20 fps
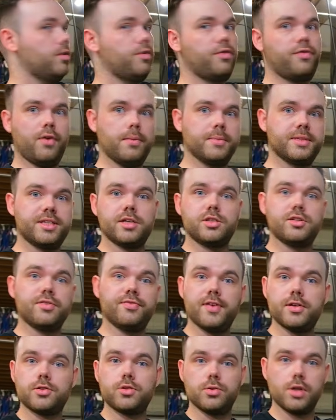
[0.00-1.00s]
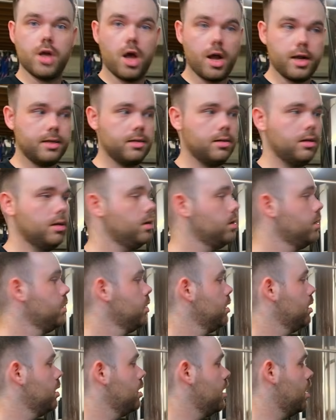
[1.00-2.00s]
fermentation vessel 9,
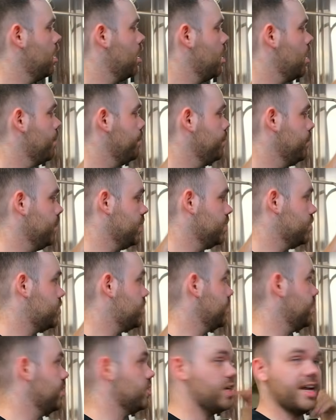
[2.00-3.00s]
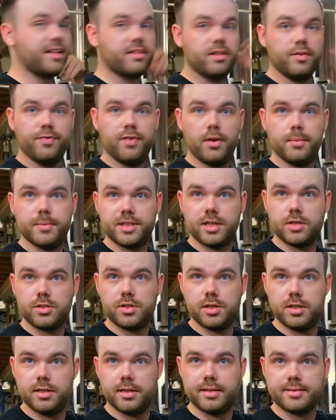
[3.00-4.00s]
means that there's active
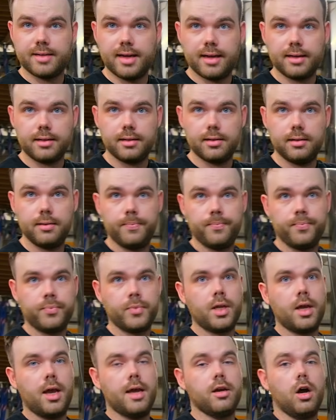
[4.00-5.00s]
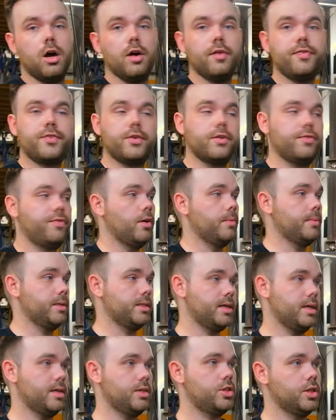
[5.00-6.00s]
fermentation in the tank. And after
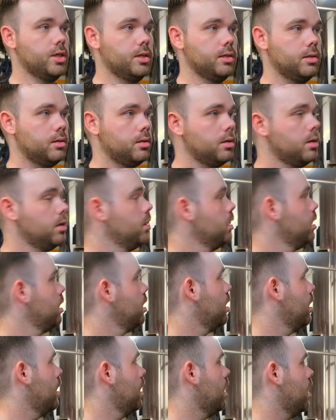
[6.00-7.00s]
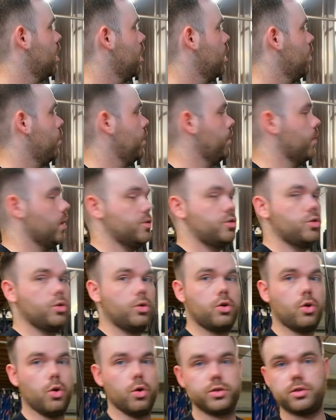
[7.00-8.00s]
fermentation, we want to
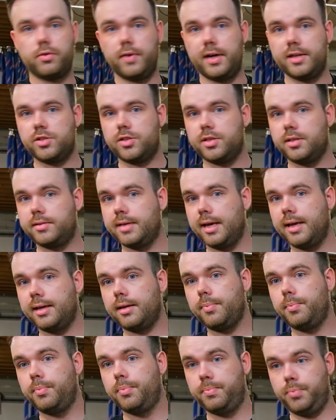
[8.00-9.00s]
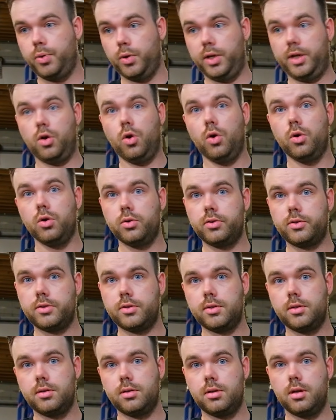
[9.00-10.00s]
cold scratch the tank, put it cold,
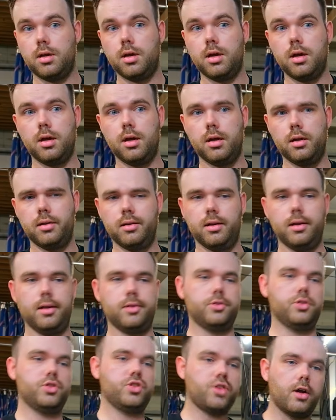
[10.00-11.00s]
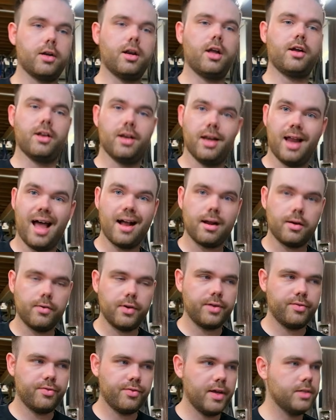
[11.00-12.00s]
start like a
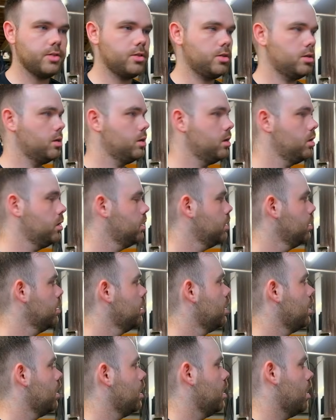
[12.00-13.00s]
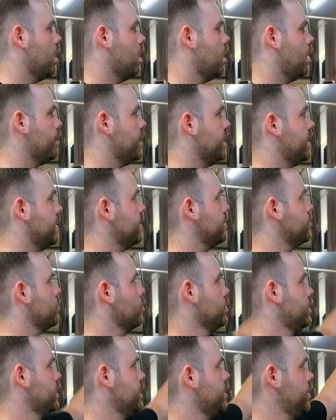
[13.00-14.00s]
lagering phase, meaning that all
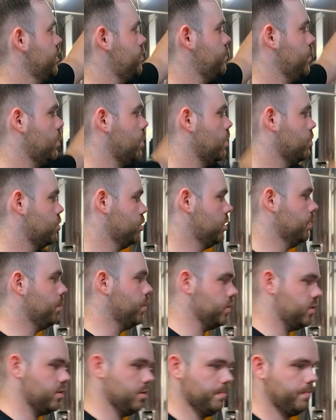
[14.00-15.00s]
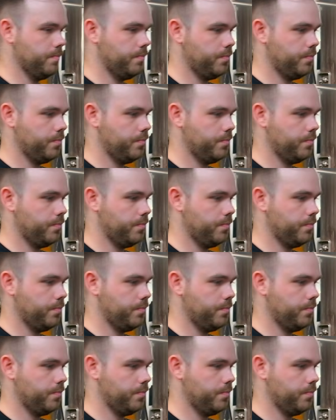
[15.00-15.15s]
the yeast will go to the bottom.